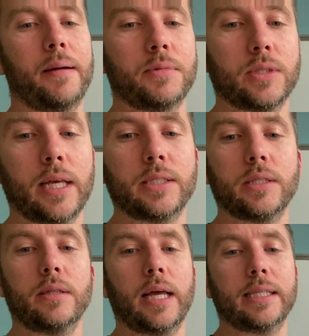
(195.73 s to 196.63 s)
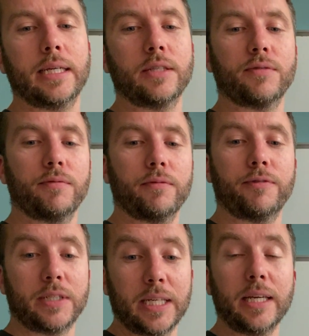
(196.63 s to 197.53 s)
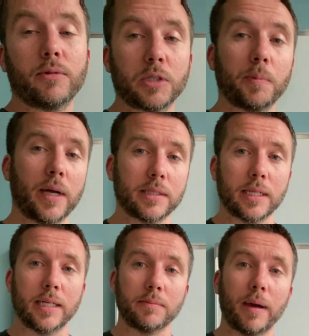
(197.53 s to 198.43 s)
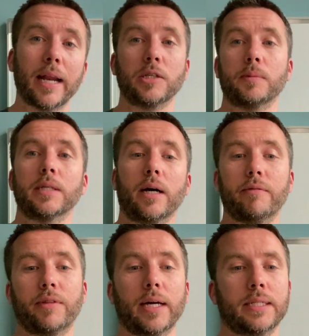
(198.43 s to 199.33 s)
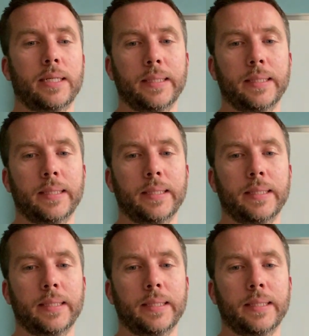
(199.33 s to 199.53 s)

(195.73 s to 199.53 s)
So that's his fatigue response and his management of that.